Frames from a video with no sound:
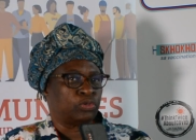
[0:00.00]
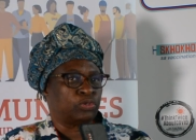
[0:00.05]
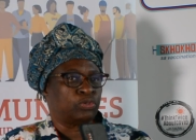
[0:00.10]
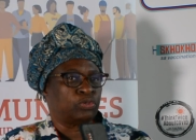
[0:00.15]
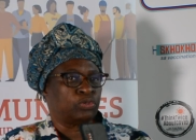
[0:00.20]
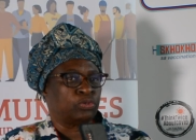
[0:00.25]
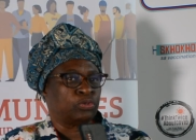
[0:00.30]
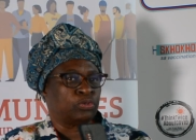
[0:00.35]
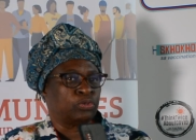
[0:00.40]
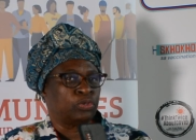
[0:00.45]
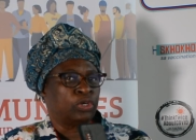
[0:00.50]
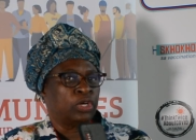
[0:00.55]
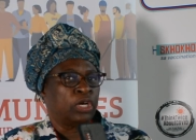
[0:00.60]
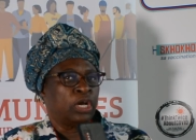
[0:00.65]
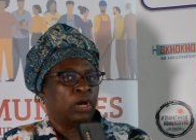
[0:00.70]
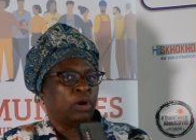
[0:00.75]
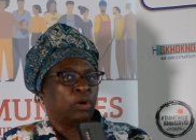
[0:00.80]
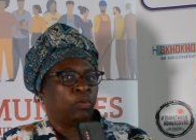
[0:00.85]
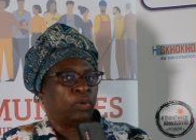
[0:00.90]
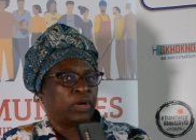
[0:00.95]
to
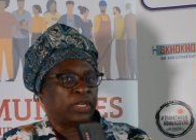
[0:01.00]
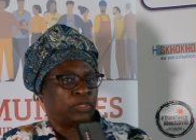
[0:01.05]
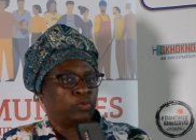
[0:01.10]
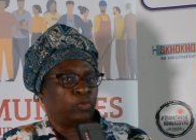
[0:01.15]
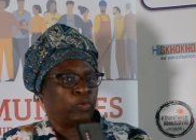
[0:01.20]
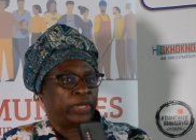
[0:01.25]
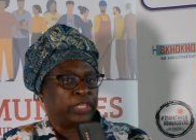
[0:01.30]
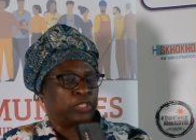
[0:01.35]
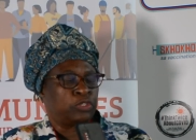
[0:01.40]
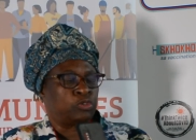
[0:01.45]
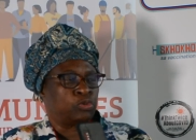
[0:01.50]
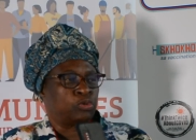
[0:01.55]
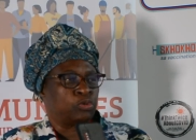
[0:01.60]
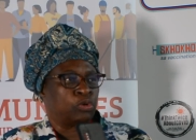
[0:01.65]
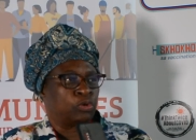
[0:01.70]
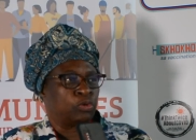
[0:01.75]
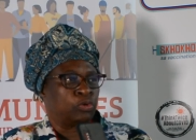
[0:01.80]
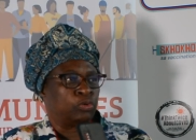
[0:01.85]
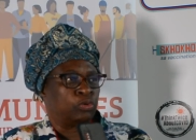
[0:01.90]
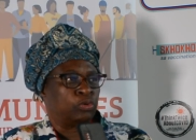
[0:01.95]
what way to
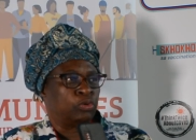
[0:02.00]
go.